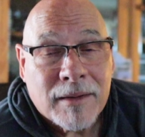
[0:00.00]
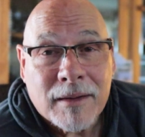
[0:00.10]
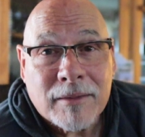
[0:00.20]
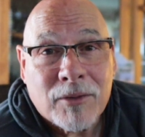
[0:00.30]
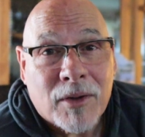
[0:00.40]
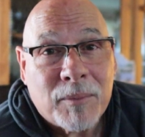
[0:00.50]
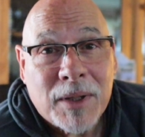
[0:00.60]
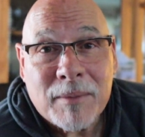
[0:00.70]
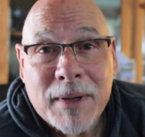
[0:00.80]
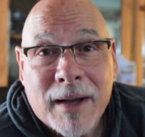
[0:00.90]
It took
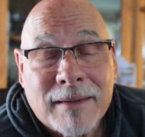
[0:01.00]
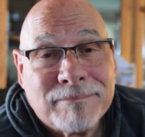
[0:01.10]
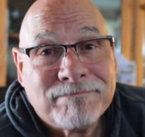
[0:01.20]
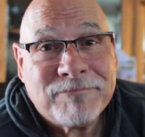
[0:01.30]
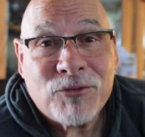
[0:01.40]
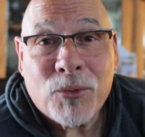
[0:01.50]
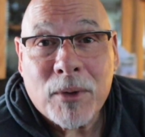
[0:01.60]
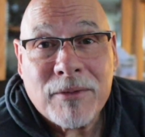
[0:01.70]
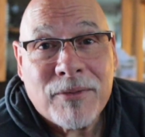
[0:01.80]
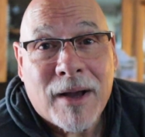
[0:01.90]
me about
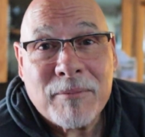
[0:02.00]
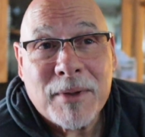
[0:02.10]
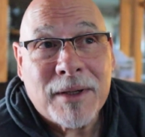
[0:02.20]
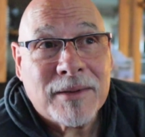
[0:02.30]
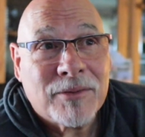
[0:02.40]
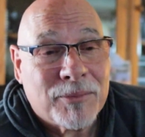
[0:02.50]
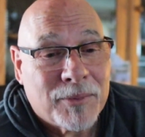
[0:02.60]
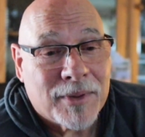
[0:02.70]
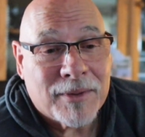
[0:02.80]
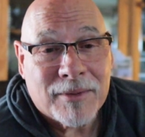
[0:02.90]
45 minutes
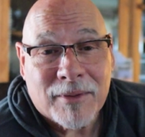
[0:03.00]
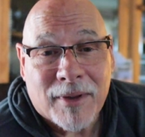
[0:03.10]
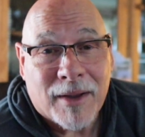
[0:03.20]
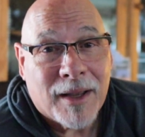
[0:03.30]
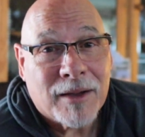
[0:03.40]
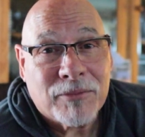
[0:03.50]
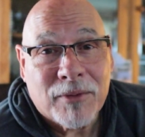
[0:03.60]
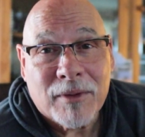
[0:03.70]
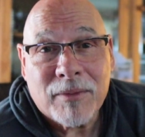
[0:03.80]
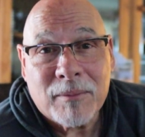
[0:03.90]
with a
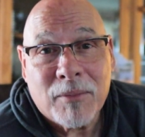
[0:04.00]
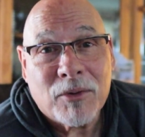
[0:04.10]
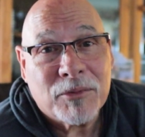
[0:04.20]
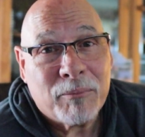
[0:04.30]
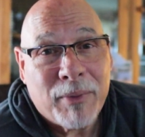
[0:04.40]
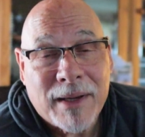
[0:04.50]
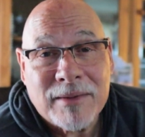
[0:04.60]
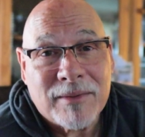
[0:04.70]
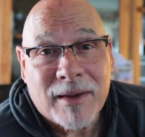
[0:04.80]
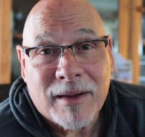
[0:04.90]
handful of the most
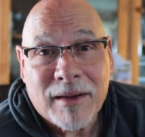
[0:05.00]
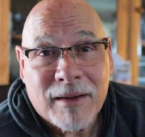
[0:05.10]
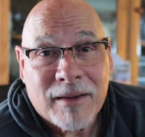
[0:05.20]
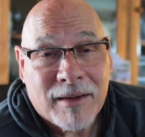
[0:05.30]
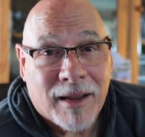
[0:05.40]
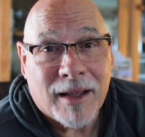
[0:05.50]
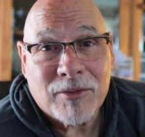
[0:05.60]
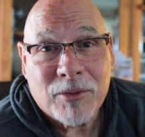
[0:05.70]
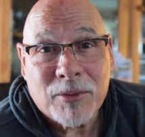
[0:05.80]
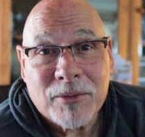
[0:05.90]
basic
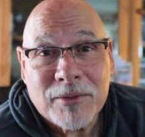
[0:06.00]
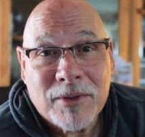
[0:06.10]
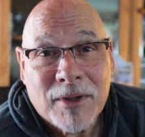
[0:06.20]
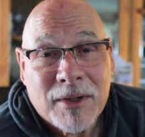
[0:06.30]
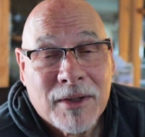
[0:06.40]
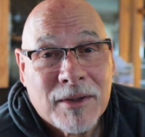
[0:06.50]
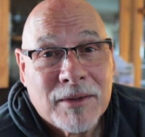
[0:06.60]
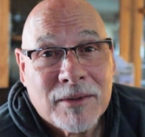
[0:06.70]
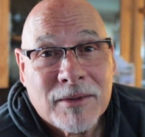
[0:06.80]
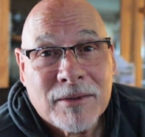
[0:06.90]
hand tools
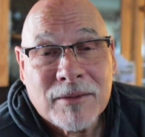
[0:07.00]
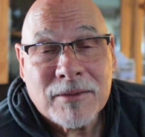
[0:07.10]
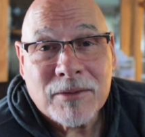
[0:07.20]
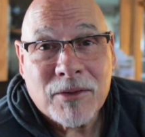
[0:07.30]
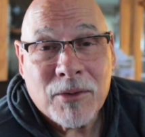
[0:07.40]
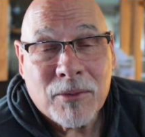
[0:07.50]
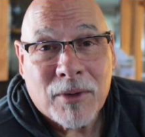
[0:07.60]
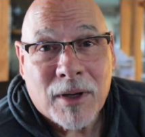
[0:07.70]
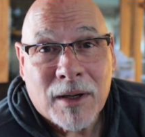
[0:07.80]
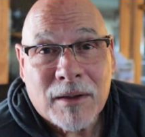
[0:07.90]

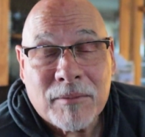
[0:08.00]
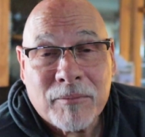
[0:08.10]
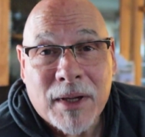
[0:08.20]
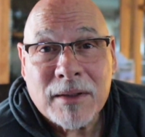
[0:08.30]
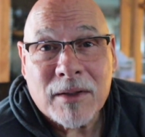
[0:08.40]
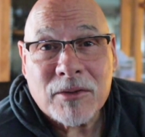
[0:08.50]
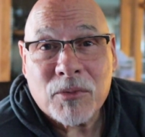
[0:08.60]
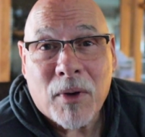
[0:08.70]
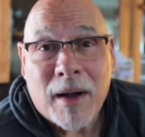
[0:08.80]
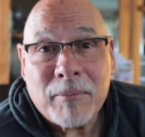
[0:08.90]
to make this
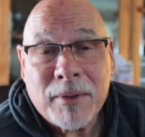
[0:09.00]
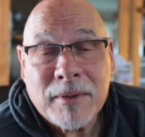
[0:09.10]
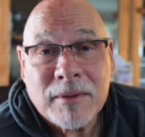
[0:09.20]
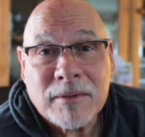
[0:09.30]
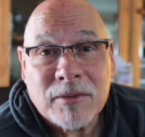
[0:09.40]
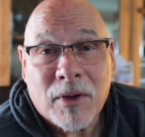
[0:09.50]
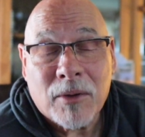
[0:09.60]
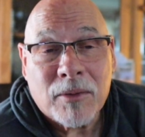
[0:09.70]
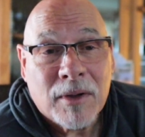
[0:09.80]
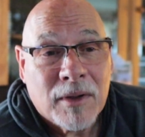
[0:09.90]
swap.
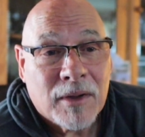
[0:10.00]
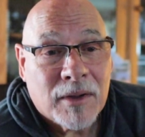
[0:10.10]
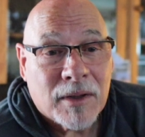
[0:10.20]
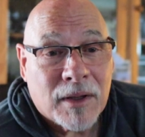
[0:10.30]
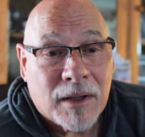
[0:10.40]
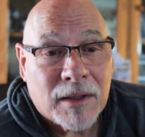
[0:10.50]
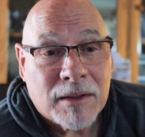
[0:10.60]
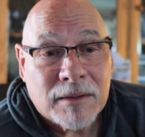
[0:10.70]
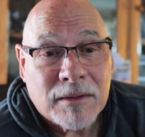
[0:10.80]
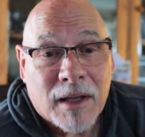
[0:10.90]
So
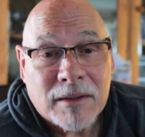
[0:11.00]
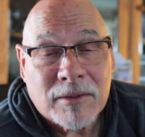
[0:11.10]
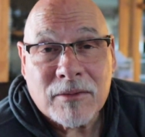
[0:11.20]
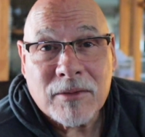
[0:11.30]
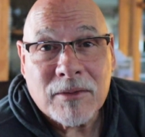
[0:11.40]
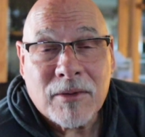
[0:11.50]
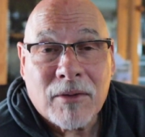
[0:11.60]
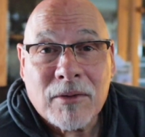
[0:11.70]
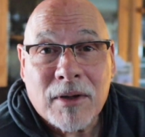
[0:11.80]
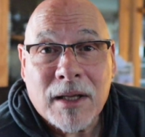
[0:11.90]
yeah,
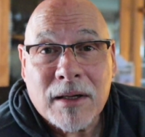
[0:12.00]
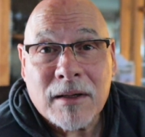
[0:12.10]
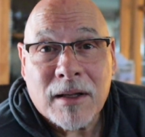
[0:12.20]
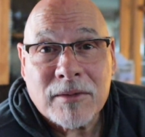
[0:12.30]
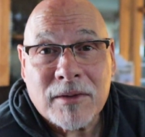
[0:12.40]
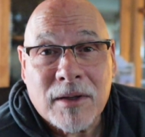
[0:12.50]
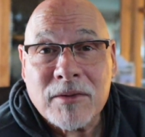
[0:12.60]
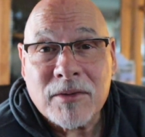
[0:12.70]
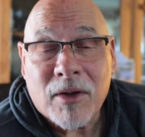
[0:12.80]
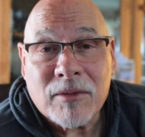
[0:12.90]
don't look at it as an
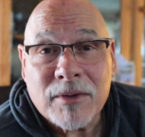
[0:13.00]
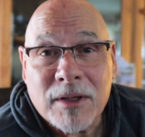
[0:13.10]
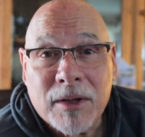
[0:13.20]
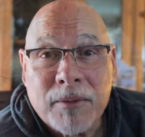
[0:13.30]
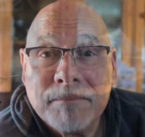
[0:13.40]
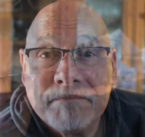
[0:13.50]
install video.